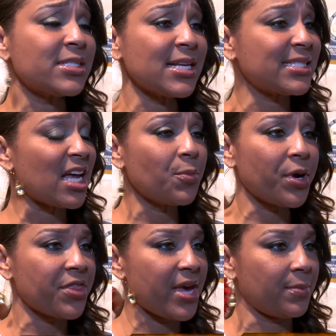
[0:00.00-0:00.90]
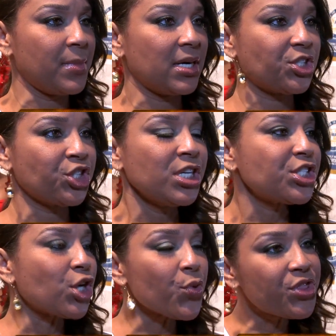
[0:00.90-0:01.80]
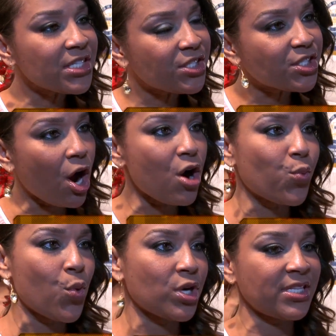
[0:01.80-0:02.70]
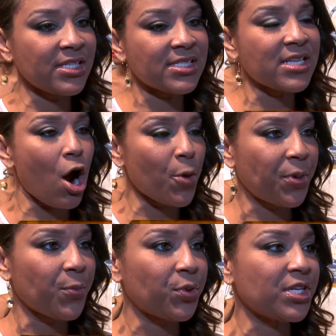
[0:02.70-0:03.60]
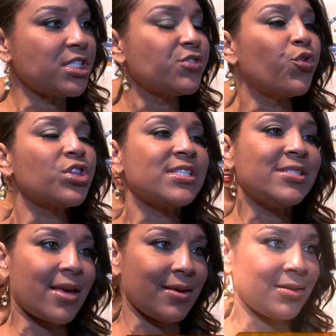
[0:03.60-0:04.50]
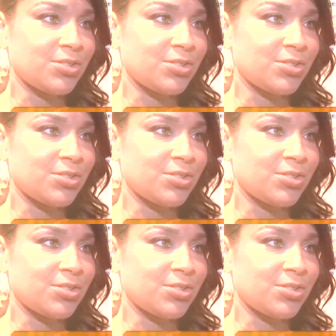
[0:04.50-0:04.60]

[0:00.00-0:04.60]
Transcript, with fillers: is not celebrated that much. So this is our award, this is our people, this is for the stage.